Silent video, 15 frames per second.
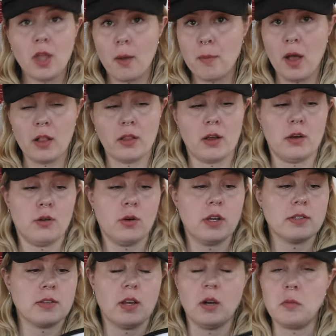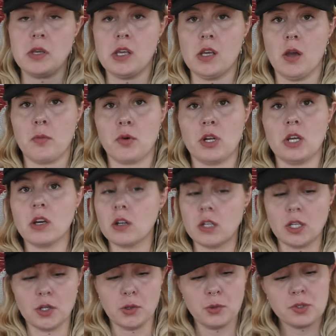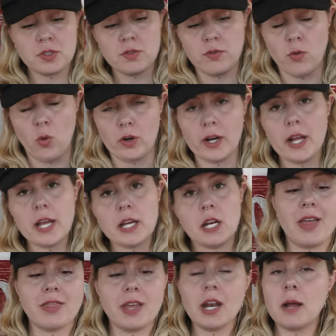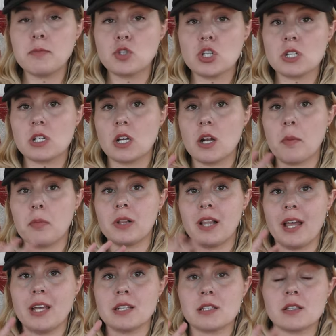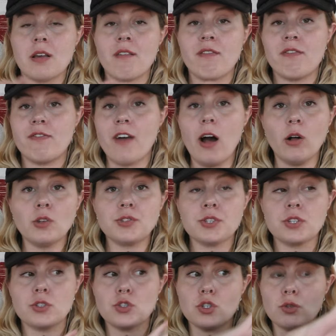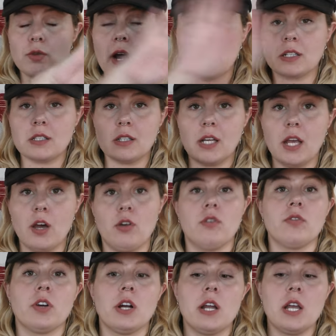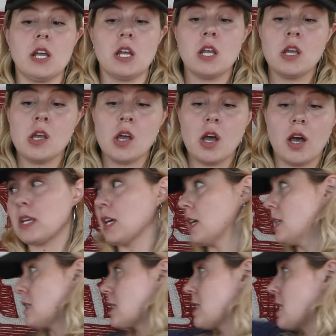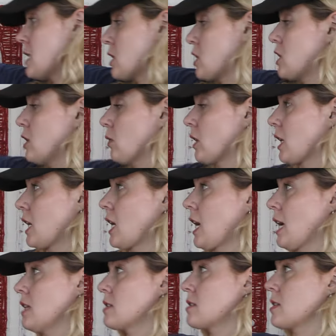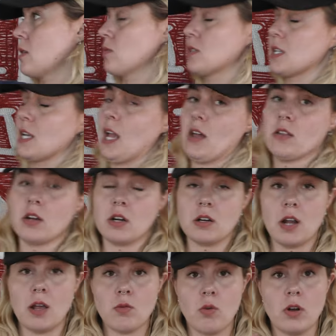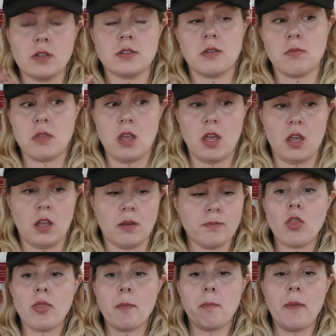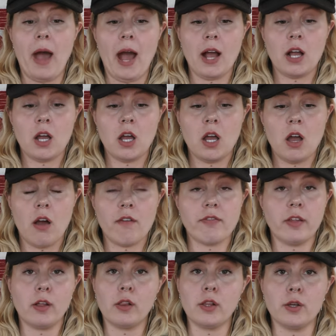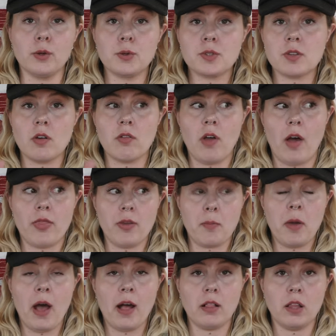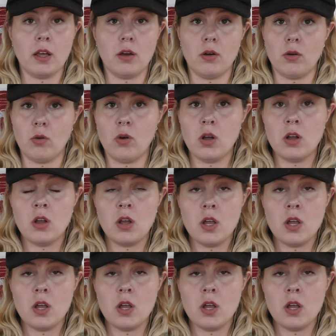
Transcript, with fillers: a pillow is gonna be a pretty good use for it. And then I'm just gonna place felt directly over it because these two are gonna get sewn together and I want something on the back of the glue so that the pillow